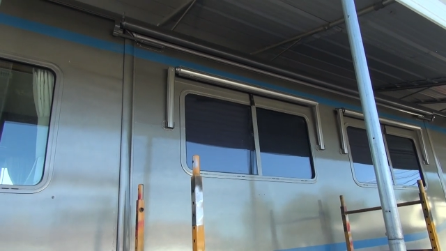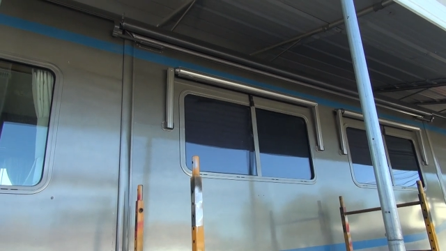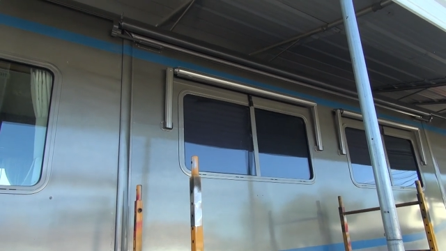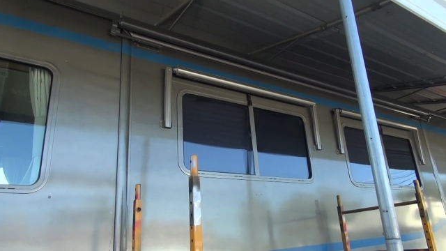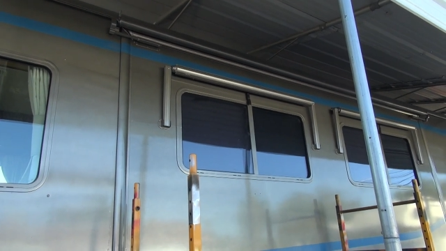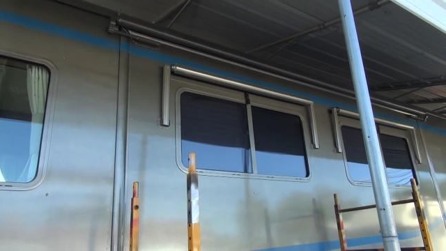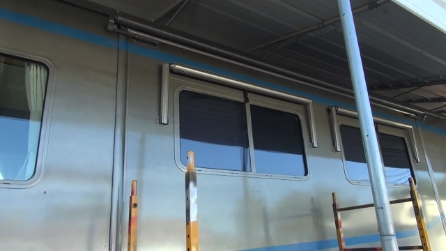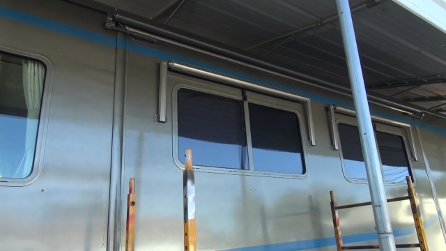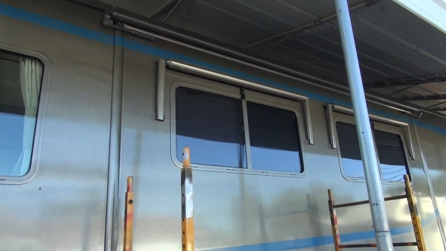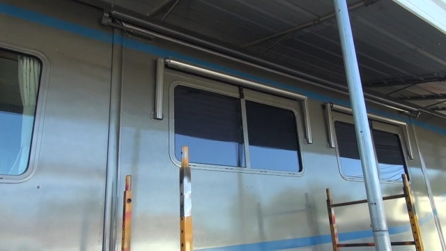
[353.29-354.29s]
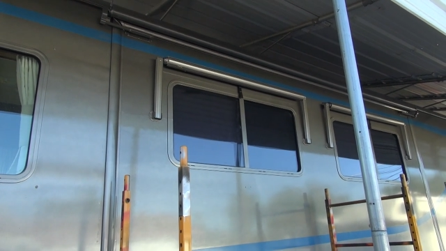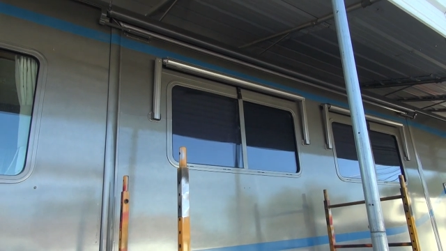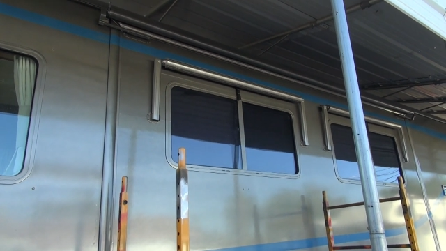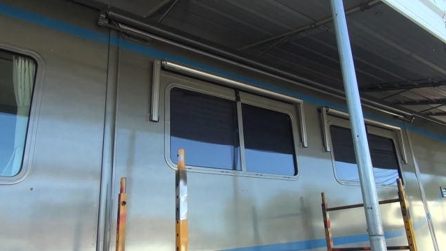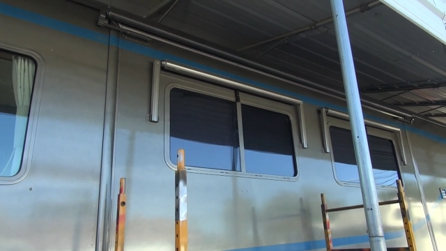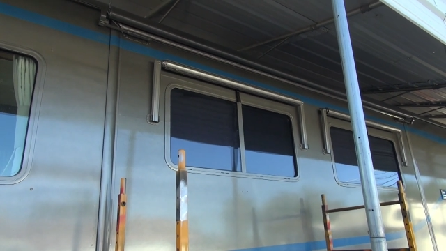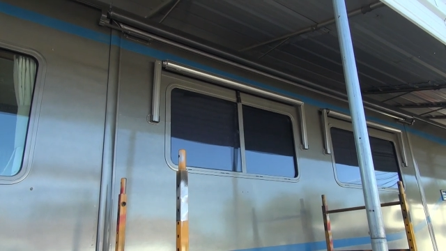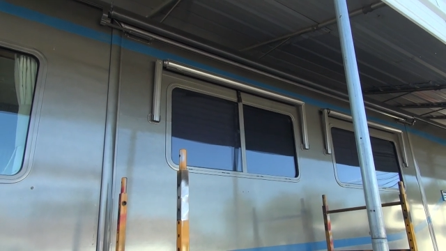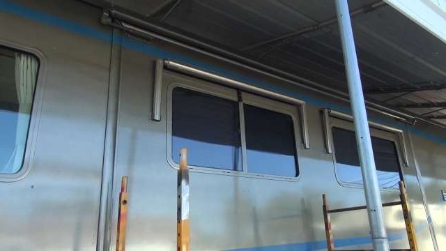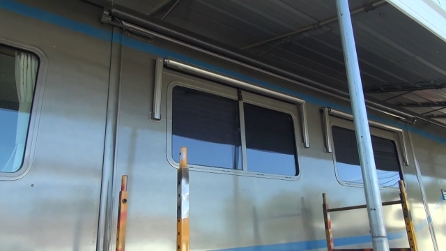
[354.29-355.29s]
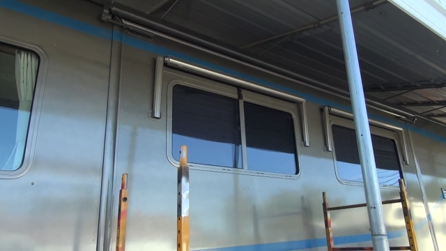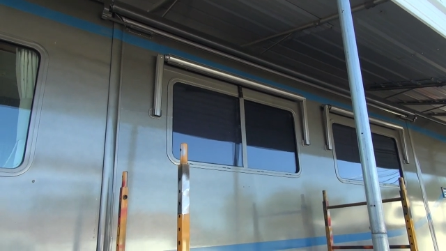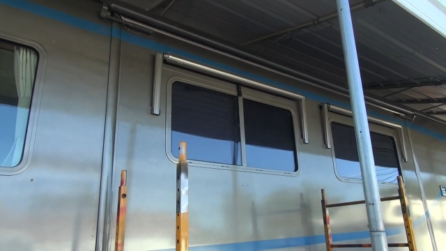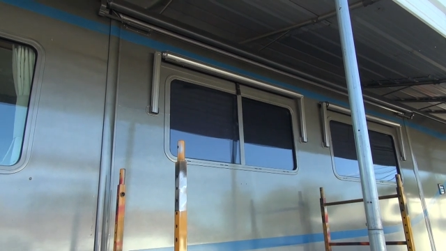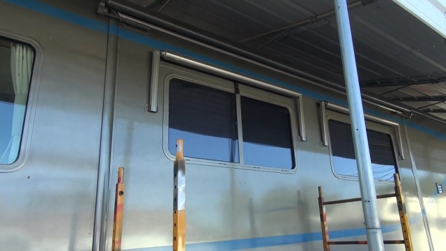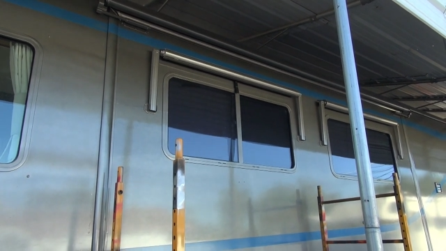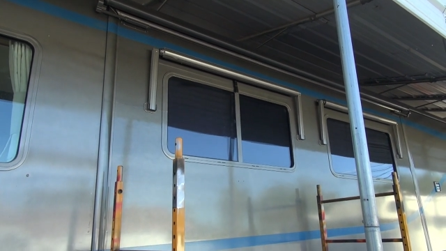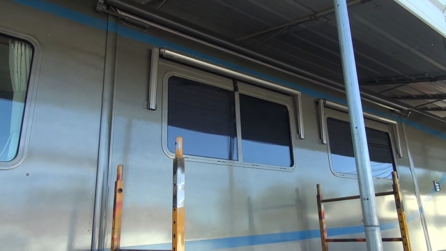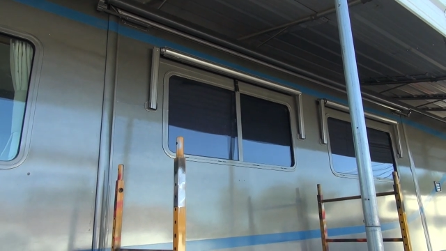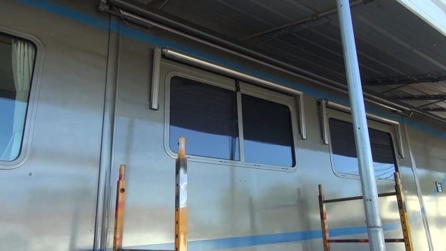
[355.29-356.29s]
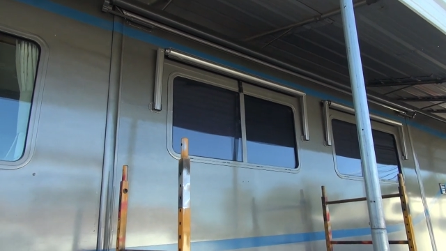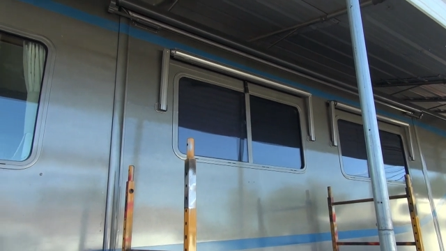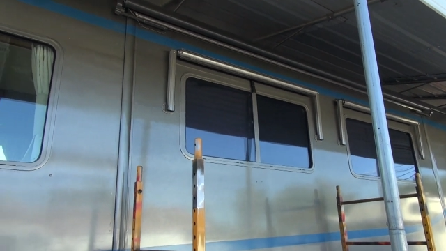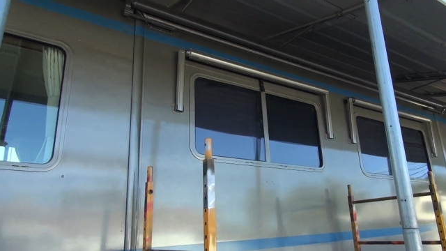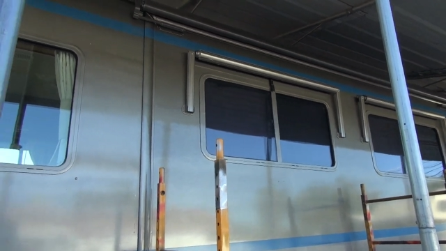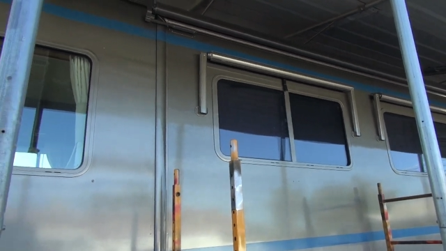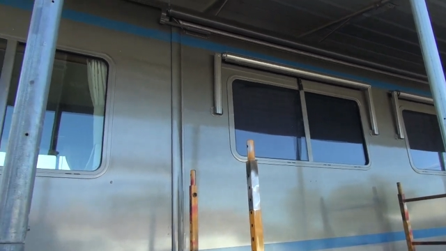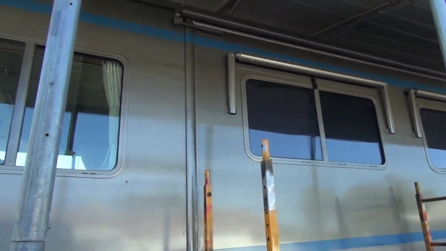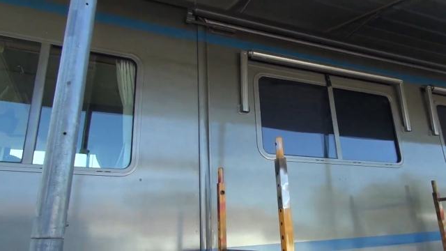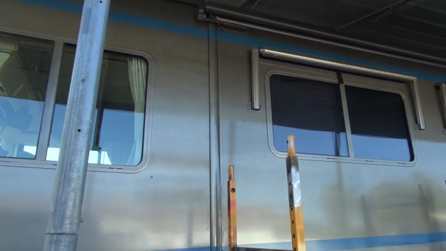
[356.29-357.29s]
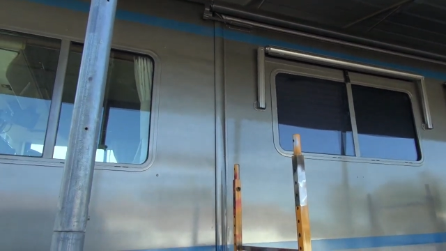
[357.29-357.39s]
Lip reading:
No face is visible, so there are no lips to read.